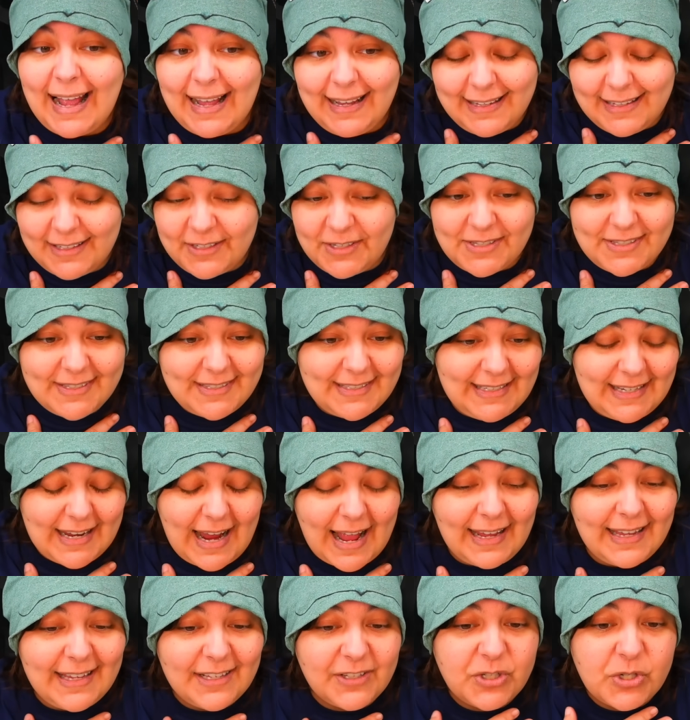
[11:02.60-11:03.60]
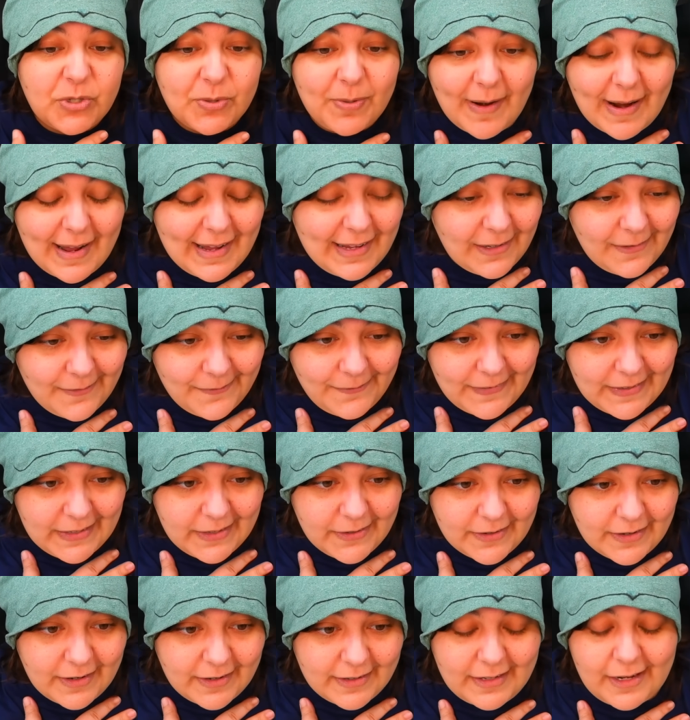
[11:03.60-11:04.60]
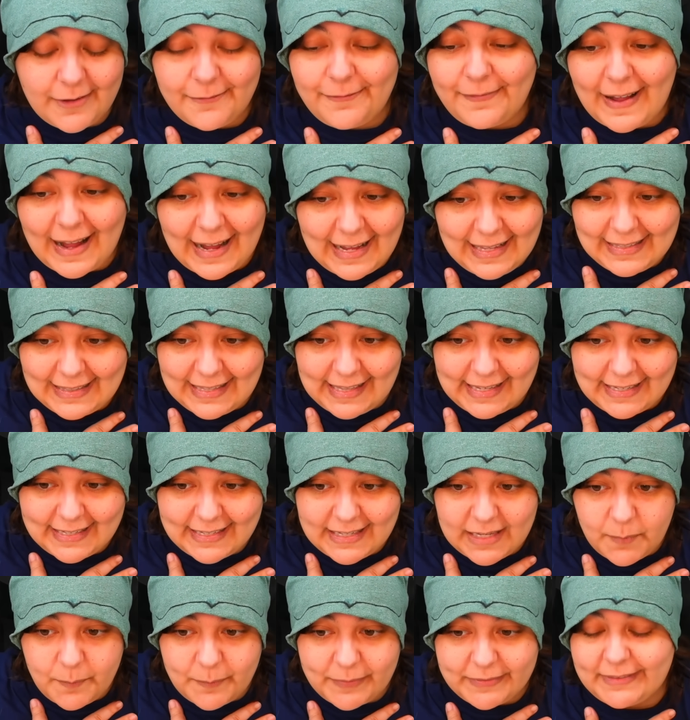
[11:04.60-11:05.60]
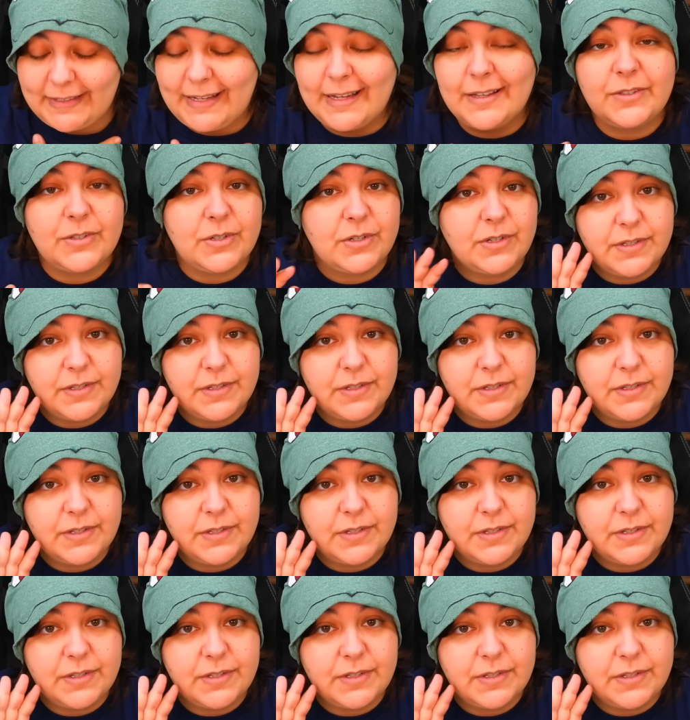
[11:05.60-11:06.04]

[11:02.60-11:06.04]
I could try and figure out if I like it, but the answer